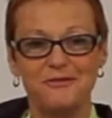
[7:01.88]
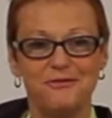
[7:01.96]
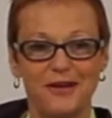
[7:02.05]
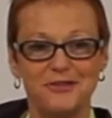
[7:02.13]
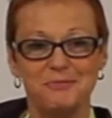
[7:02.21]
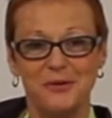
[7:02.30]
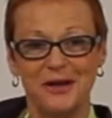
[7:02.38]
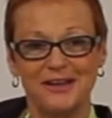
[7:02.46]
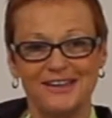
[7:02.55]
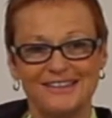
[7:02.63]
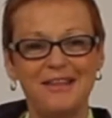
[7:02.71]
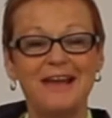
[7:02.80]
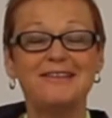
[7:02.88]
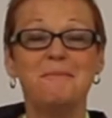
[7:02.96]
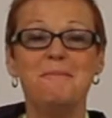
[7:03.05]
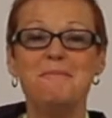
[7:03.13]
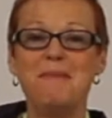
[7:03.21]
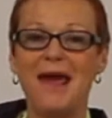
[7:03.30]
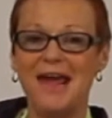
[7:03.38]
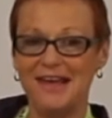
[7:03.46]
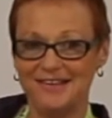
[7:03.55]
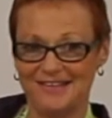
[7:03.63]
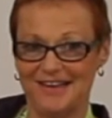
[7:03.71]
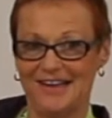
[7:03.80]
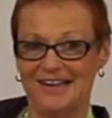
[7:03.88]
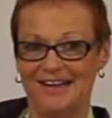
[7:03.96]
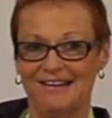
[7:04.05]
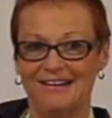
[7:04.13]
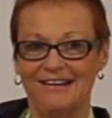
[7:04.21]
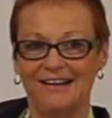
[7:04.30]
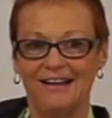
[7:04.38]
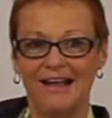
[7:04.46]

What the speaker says: on Facebook. That's amazing.